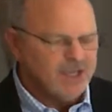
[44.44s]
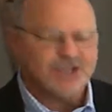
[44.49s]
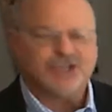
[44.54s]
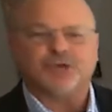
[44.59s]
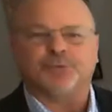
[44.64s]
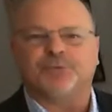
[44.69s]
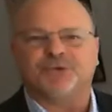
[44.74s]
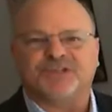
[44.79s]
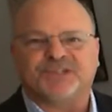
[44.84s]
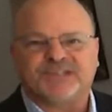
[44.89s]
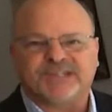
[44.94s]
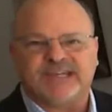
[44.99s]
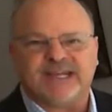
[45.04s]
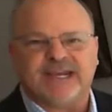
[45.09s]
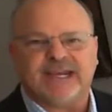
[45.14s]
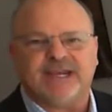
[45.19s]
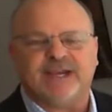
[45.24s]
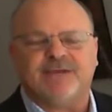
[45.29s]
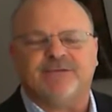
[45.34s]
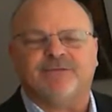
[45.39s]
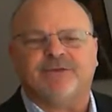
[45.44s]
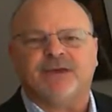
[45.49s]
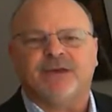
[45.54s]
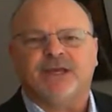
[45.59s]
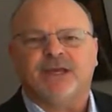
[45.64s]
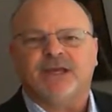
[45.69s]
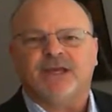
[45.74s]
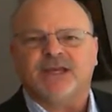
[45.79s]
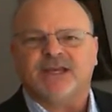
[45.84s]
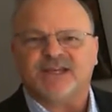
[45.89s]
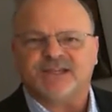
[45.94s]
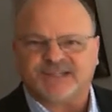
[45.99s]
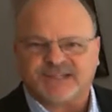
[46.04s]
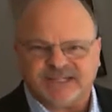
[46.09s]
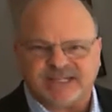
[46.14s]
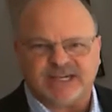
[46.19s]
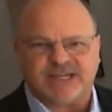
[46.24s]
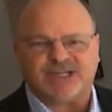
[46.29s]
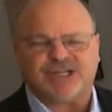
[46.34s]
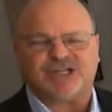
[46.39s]
to receive
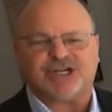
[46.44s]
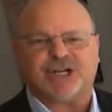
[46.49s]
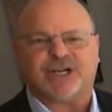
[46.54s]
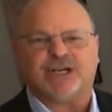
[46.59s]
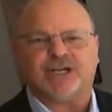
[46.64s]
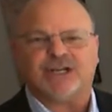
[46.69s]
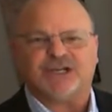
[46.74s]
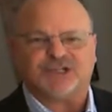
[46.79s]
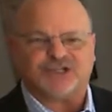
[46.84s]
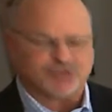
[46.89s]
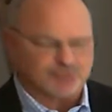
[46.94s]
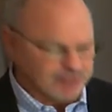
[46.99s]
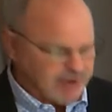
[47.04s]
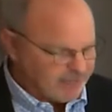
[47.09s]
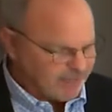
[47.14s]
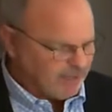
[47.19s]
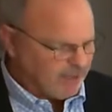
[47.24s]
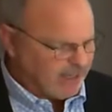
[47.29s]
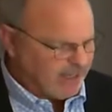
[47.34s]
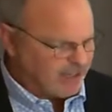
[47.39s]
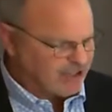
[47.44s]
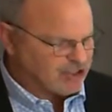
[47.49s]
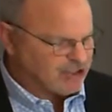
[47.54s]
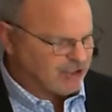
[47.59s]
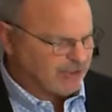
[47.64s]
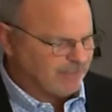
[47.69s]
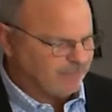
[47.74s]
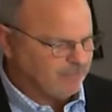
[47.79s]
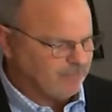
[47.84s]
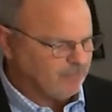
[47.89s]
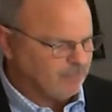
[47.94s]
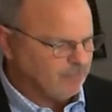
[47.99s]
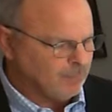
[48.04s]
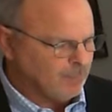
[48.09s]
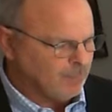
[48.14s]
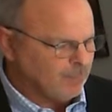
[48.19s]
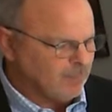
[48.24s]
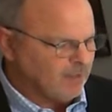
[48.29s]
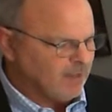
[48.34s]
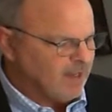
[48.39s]
his teaching, his revelation,
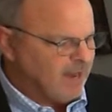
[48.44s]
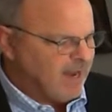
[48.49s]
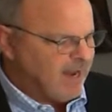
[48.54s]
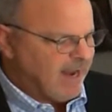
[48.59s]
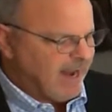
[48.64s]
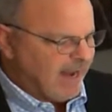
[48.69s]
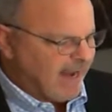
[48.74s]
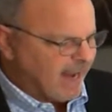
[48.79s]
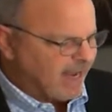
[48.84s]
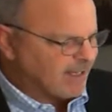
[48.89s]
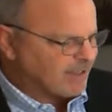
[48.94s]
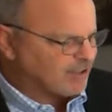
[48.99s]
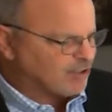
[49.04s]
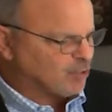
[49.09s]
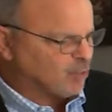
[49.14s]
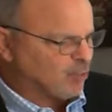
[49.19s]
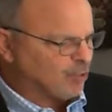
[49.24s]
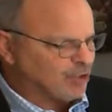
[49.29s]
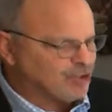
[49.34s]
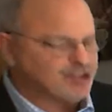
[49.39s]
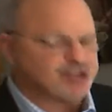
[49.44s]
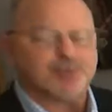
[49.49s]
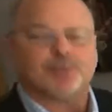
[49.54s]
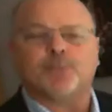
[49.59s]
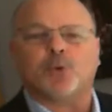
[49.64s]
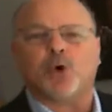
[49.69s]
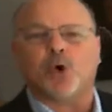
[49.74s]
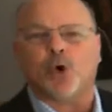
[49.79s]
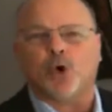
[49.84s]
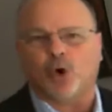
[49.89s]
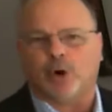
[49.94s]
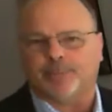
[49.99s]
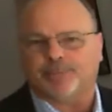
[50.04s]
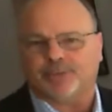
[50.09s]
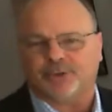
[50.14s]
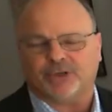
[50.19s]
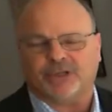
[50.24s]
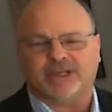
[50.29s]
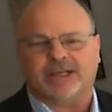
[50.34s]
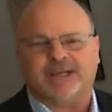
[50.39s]
and to worship
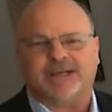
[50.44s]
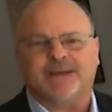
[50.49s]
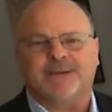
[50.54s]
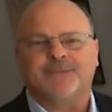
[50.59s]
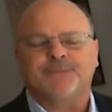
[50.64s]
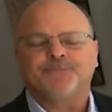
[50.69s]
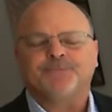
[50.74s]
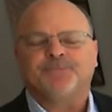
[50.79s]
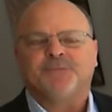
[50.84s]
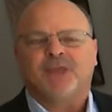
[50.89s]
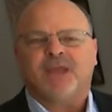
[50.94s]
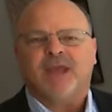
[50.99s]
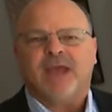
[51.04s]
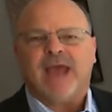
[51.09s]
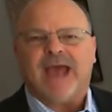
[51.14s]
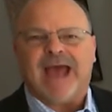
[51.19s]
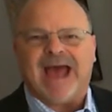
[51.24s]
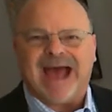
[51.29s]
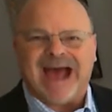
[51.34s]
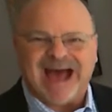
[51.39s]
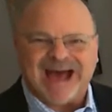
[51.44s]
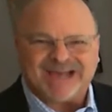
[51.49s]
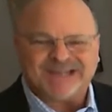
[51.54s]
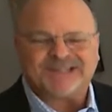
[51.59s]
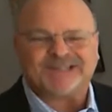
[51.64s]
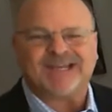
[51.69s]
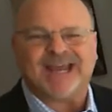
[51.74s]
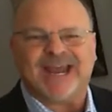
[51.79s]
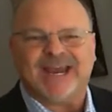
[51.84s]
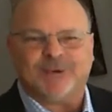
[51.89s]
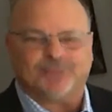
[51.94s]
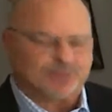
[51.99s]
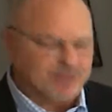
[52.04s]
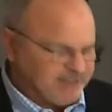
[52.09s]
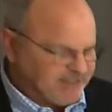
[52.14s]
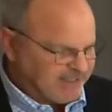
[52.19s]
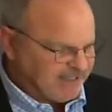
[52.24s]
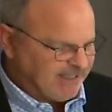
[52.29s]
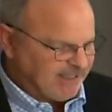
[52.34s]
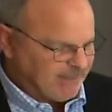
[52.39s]
corporately as a
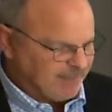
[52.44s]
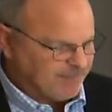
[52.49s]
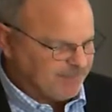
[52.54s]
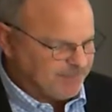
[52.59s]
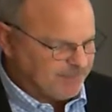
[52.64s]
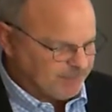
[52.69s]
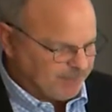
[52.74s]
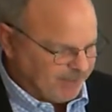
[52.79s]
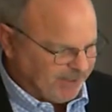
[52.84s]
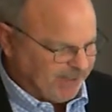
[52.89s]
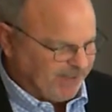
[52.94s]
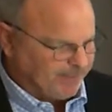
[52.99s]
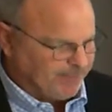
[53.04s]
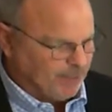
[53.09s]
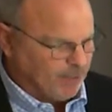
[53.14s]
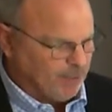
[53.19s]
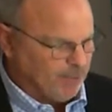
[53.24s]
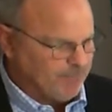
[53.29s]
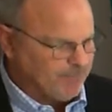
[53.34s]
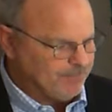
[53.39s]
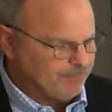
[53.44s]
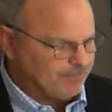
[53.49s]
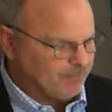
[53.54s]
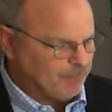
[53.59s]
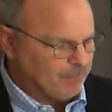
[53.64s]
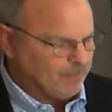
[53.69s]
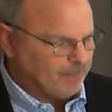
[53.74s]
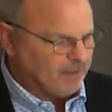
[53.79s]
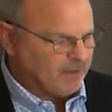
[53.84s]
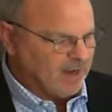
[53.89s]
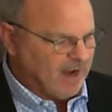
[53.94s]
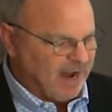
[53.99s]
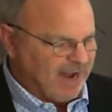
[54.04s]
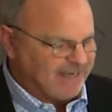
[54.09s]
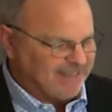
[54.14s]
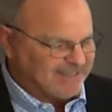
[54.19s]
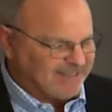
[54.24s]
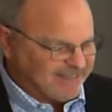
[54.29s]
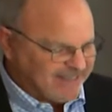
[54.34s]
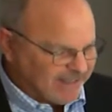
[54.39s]
redeemed people,
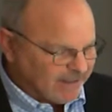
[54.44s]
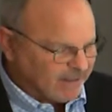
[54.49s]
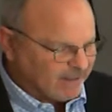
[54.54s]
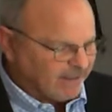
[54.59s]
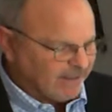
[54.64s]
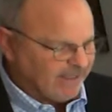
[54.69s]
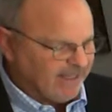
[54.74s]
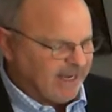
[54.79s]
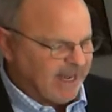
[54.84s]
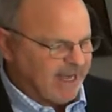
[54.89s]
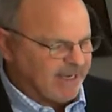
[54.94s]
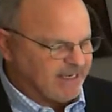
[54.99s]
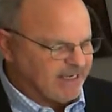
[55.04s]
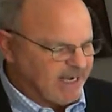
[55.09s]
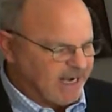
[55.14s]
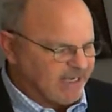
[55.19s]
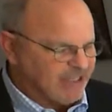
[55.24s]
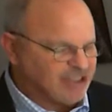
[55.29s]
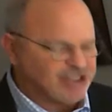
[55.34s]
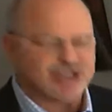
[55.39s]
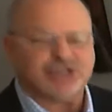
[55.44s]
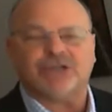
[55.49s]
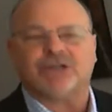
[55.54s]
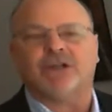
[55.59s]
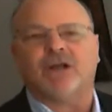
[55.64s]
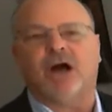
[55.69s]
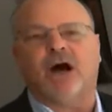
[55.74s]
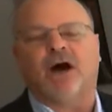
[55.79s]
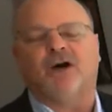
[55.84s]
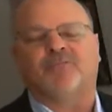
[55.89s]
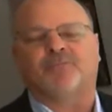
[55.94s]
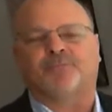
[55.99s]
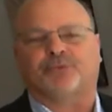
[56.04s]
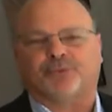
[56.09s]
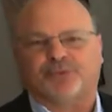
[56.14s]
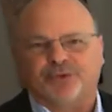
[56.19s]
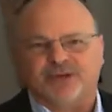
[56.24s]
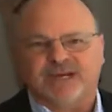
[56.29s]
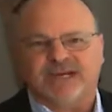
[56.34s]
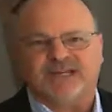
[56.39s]
ideally a nation of
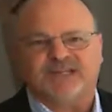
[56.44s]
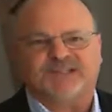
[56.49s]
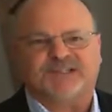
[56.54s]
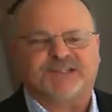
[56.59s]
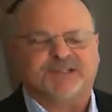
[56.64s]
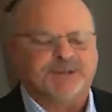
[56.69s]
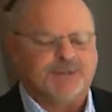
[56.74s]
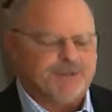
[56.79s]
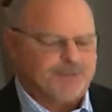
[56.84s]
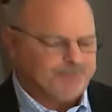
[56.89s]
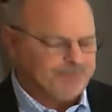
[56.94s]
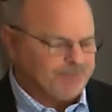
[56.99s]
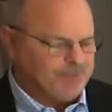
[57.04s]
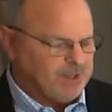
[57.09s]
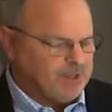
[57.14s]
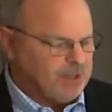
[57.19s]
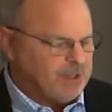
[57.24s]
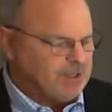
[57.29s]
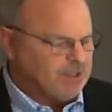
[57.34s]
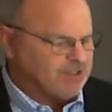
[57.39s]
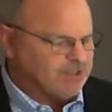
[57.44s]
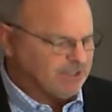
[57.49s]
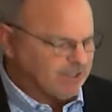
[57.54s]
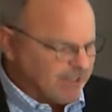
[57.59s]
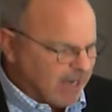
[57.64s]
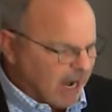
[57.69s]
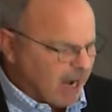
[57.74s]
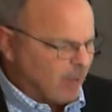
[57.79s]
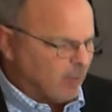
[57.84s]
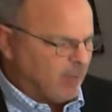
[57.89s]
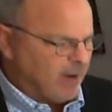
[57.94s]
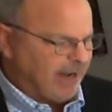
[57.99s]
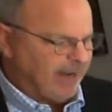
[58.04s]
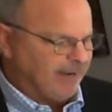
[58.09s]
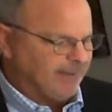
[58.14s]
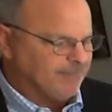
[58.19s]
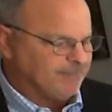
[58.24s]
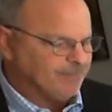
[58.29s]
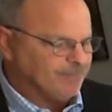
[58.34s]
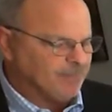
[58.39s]
priests to Yahweh.